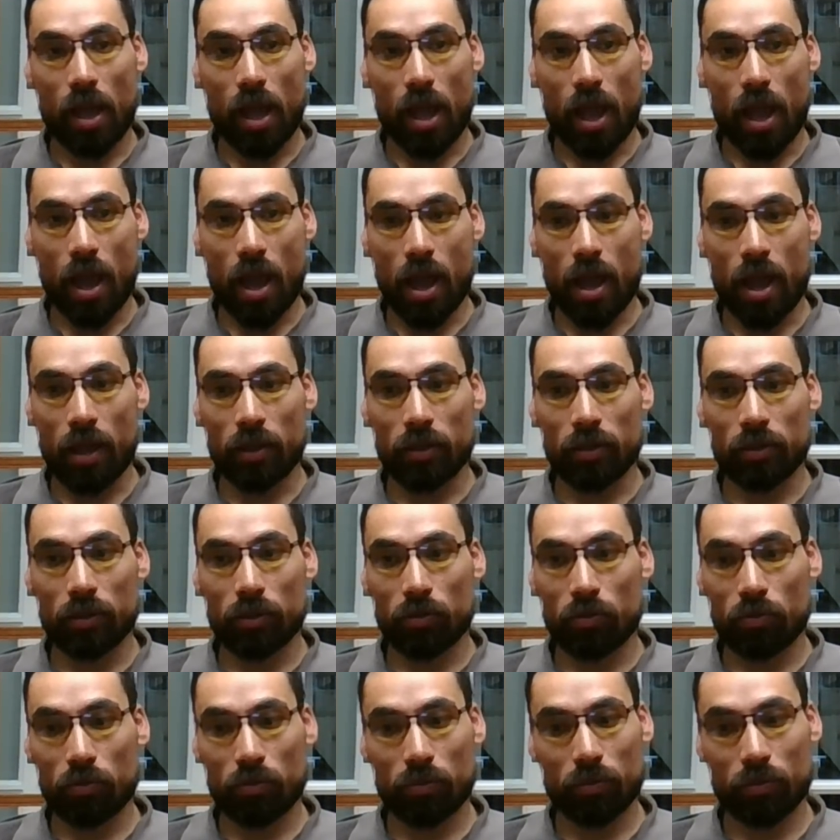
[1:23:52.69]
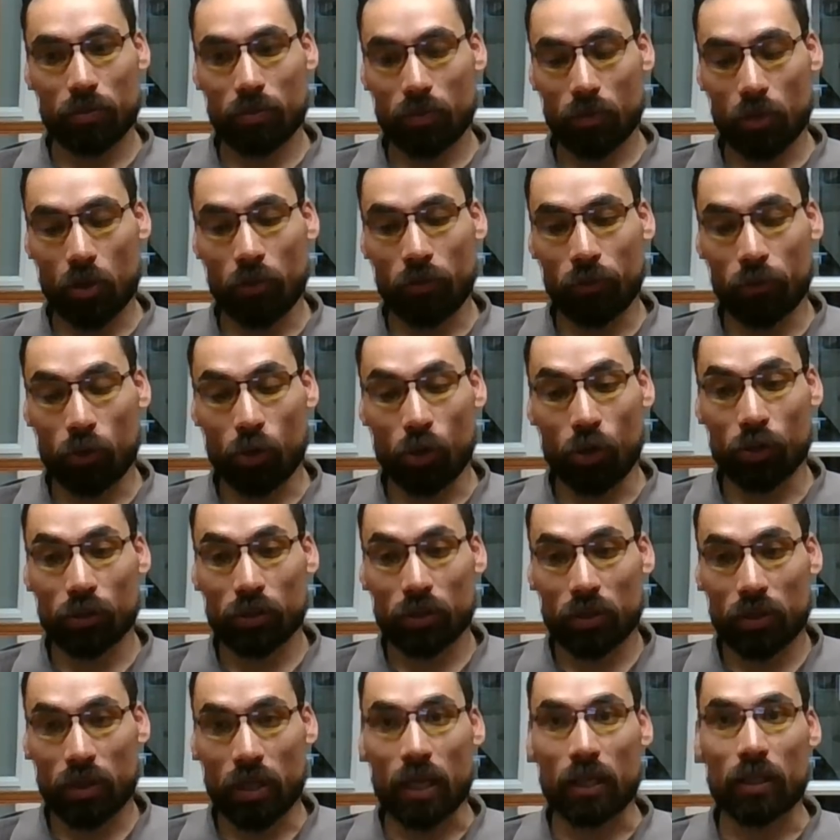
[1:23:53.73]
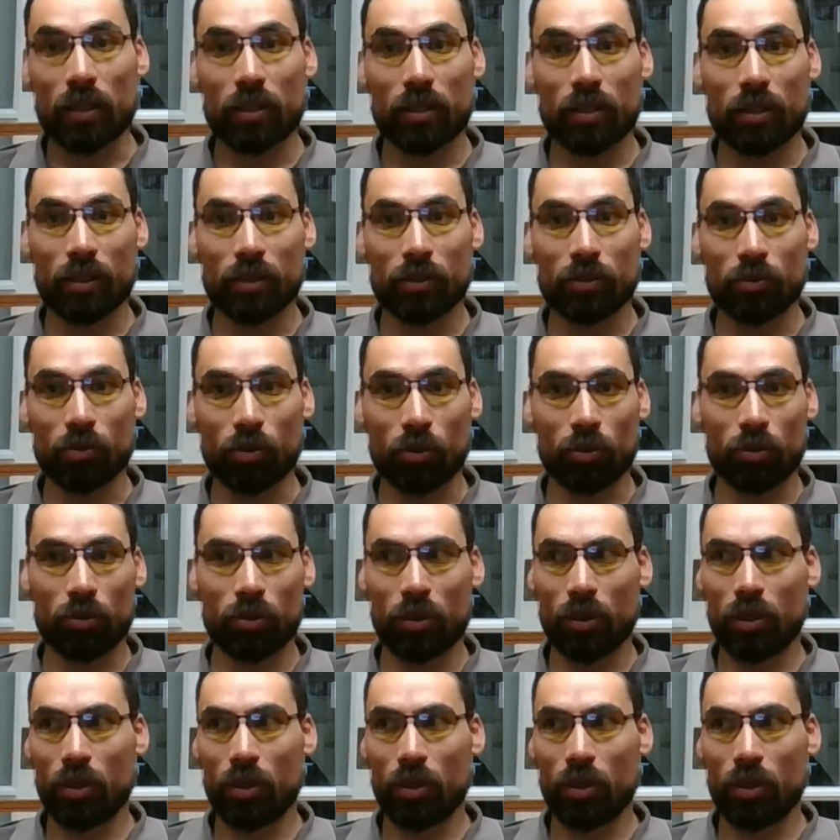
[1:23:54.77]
And of course, that is not,